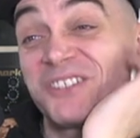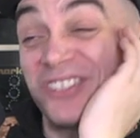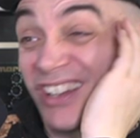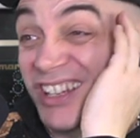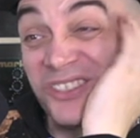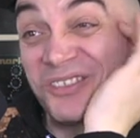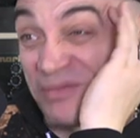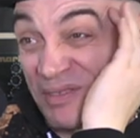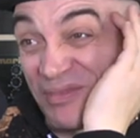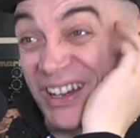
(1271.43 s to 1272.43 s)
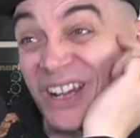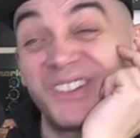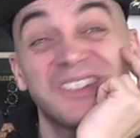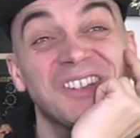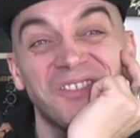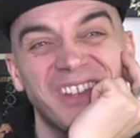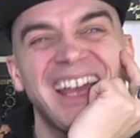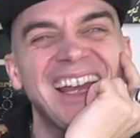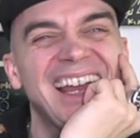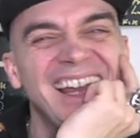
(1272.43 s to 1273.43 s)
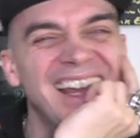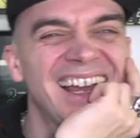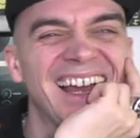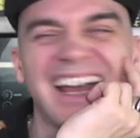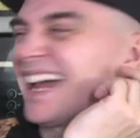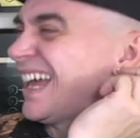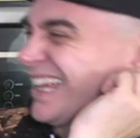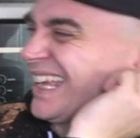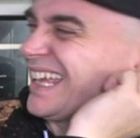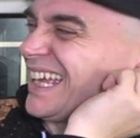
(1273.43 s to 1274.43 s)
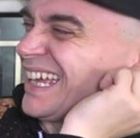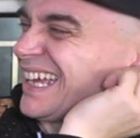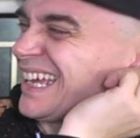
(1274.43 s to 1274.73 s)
to mention it, I do remember a couple. You know of that one? you know that that A